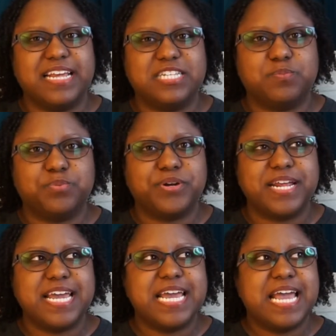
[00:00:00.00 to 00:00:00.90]
And it's
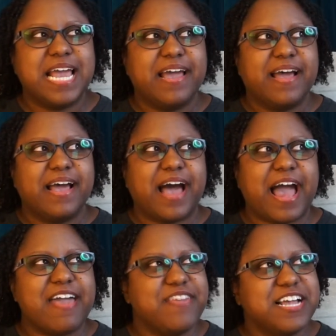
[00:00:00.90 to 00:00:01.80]
pretty,
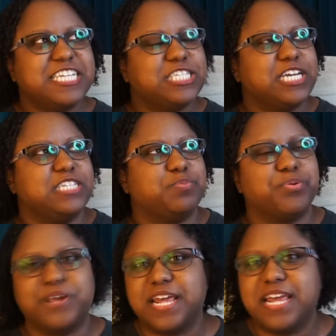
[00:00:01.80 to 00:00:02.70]
I think
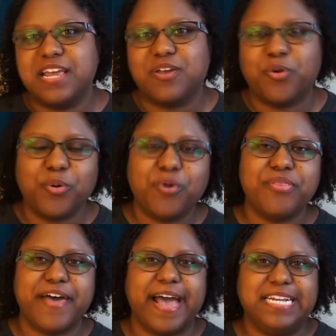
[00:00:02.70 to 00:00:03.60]
it's pretty
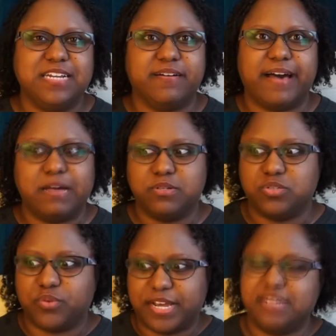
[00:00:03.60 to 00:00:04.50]
cool that, you know, I
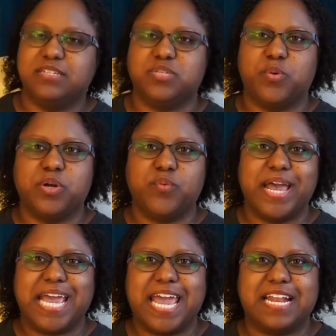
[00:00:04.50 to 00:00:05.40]
was raised this
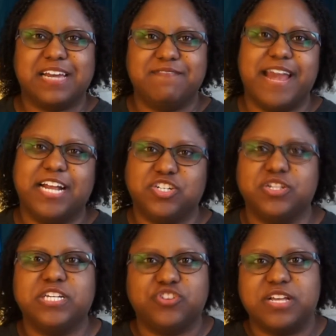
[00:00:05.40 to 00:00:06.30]
one way and I've
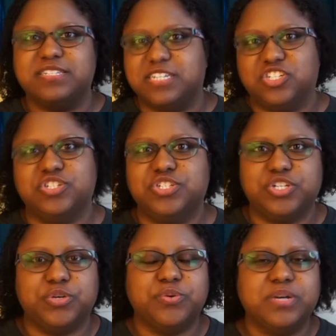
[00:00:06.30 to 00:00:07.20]
naturally
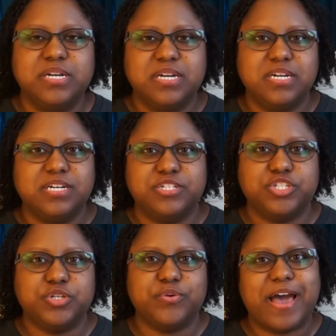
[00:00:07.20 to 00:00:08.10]
transitioned
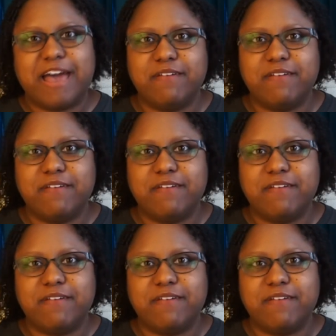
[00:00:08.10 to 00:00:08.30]
to